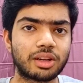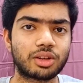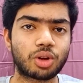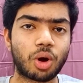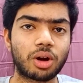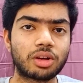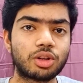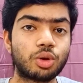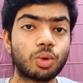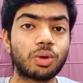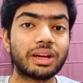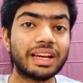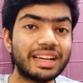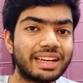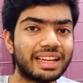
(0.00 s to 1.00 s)
taught to
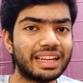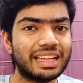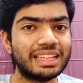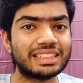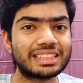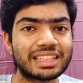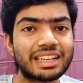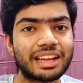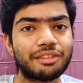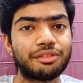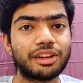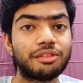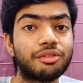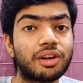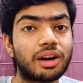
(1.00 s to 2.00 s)
read each and
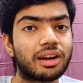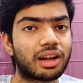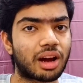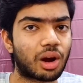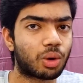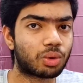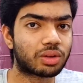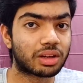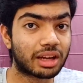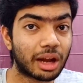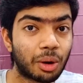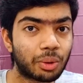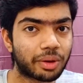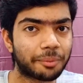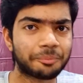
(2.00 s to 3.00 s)
every word out
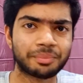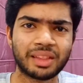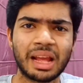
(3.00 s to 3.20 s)
loud.